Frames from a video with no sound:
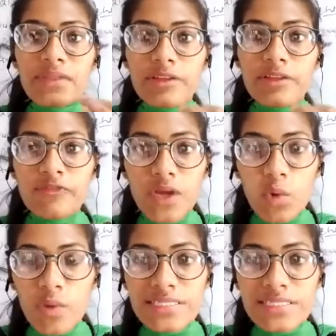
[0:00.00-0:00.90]
the
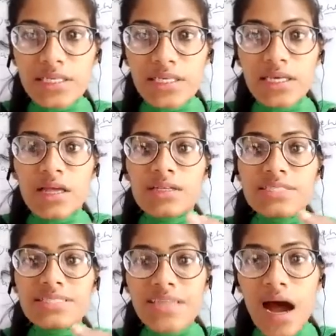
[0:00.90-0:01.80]
frequency
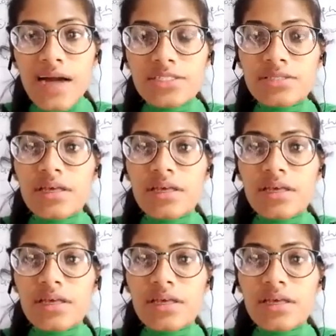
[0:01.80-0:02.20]
starts